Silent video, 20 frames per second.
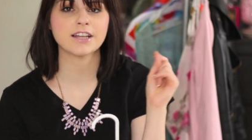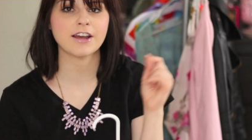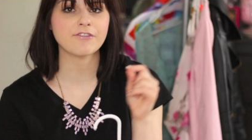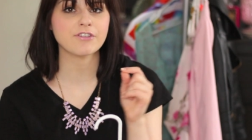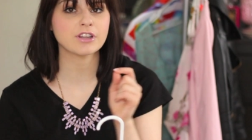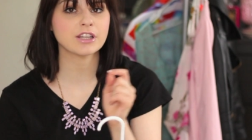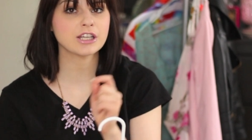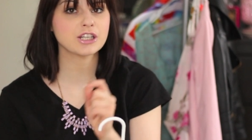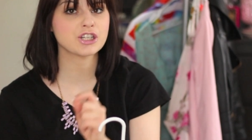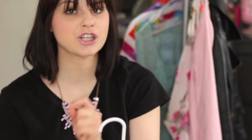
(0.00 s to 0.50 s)

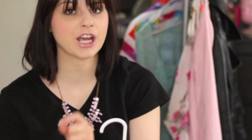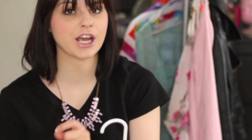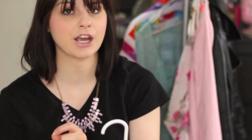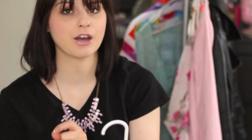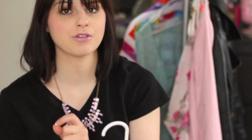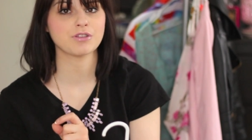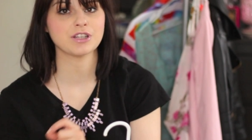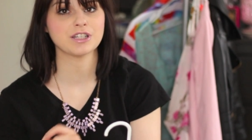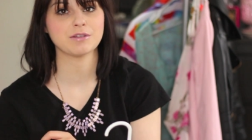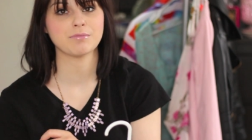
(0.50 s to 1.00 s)
Definitely check
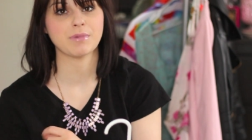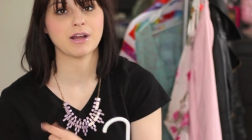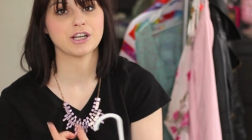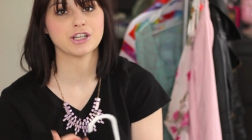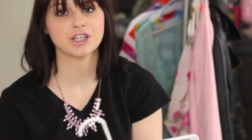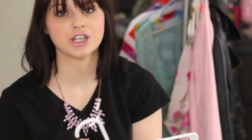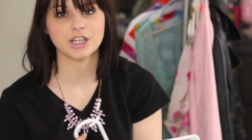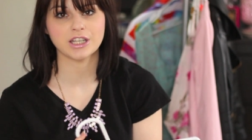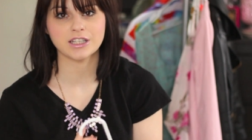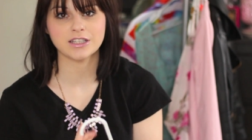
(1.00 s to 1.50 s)
out the
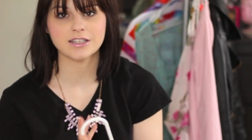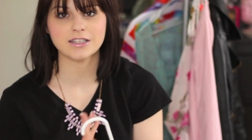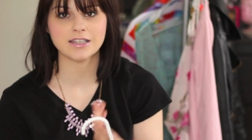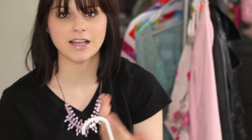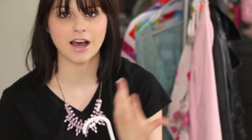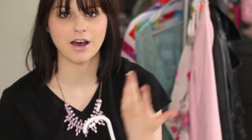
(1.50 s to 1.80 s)
dimensions